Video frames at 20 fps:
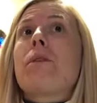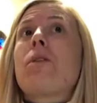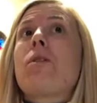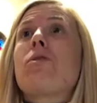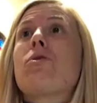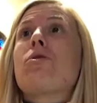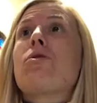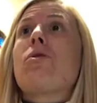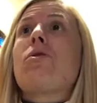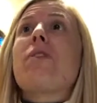
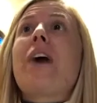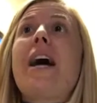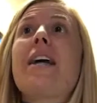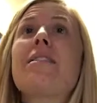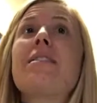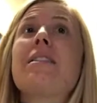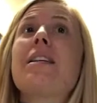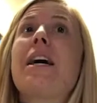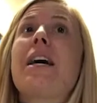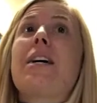So
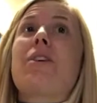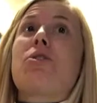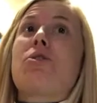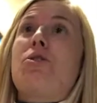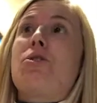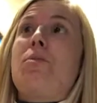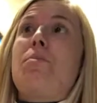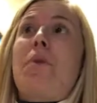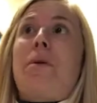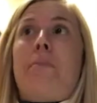that's like
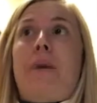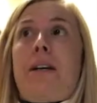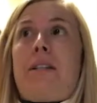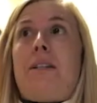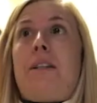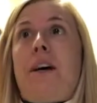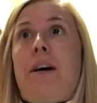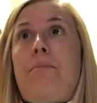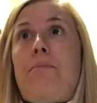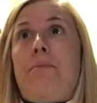super
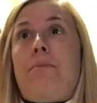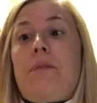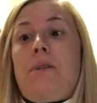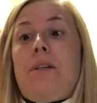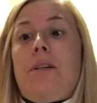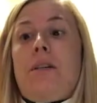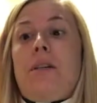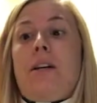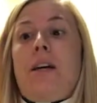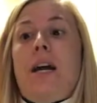messed up.
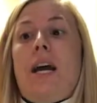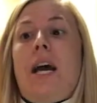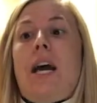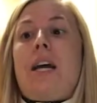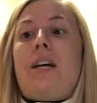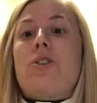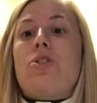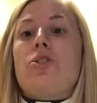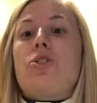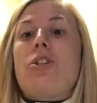
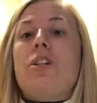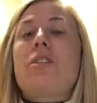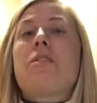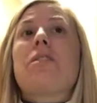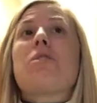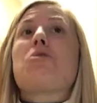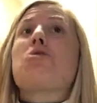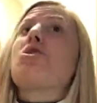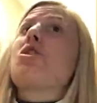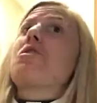And
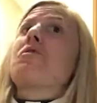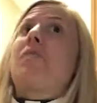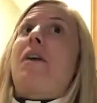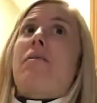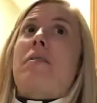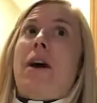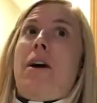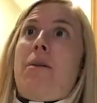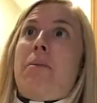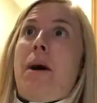Jesus just
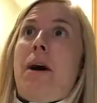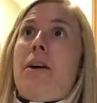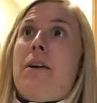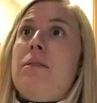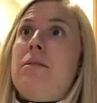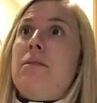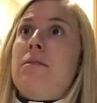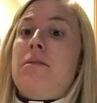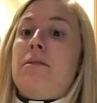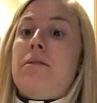found out about
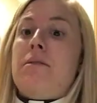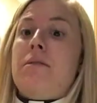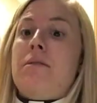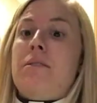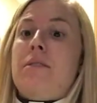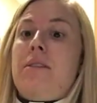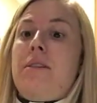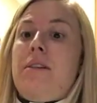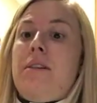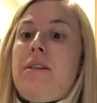it.
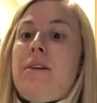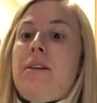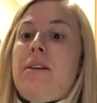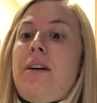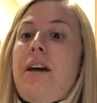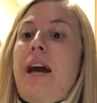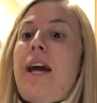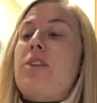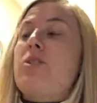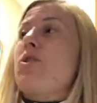
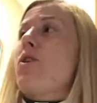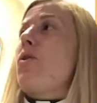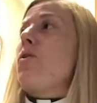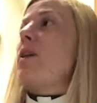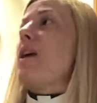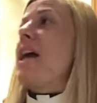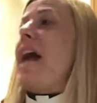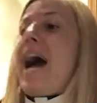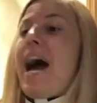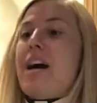And so
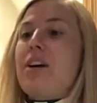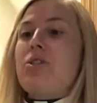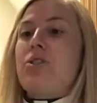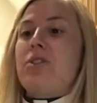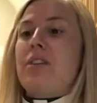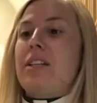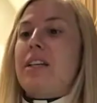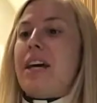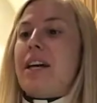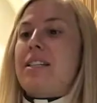he
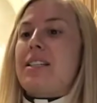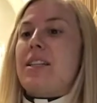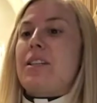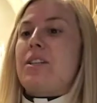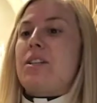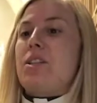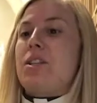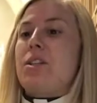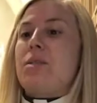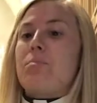actually gets
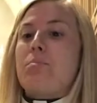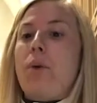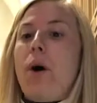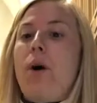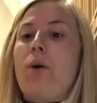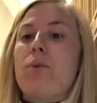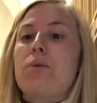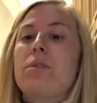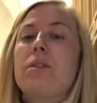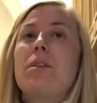into this
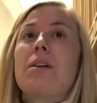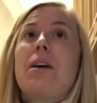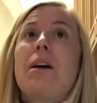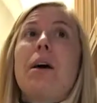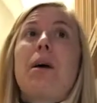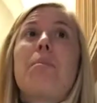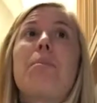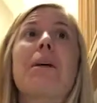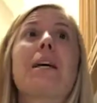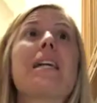boat
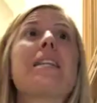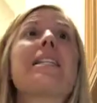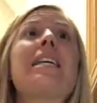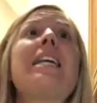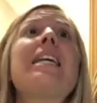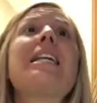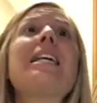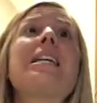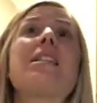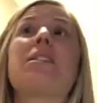because
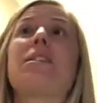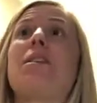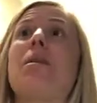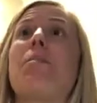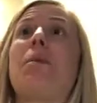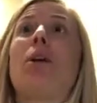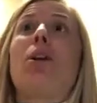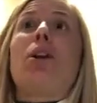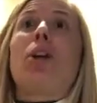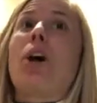he needs
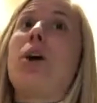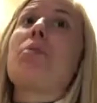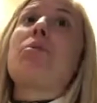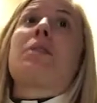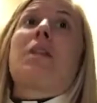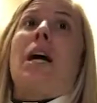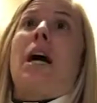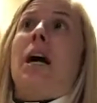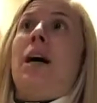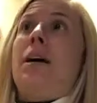some
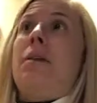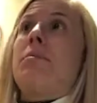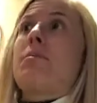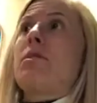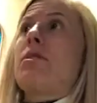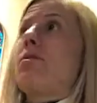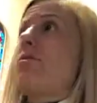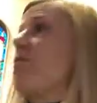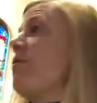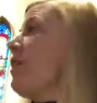alone time
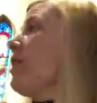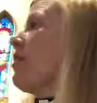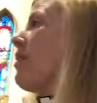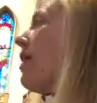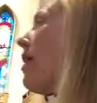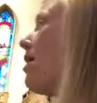to figure